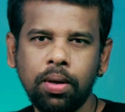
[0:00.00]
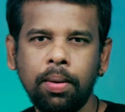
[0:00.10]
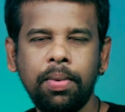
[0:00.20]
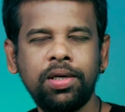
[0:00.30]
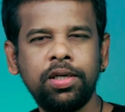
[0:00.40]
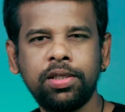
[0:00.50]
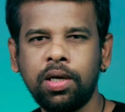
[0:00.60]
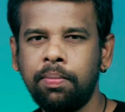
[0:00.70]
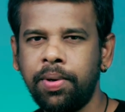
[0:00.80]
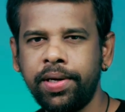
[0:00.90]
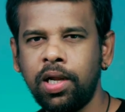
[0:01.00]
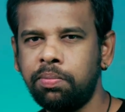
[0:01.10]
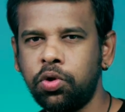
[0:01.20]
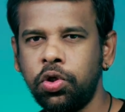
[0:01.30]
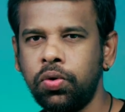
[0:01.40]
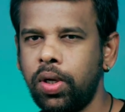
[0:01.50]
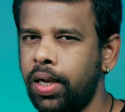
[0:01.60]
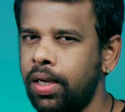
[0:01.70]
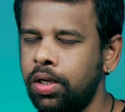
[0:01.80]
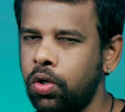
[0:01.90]
but it's completely up to you
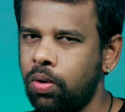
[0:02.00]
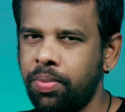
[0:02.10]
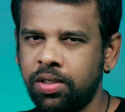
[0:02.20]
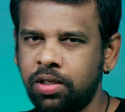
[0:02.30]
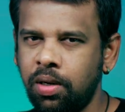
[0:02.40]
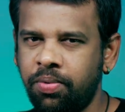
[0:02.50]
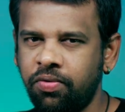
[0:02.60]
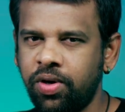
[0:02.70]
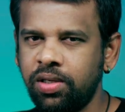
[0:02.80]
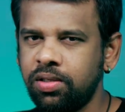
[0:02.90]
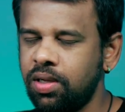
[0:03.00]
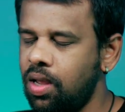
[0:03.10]
and your personal preference.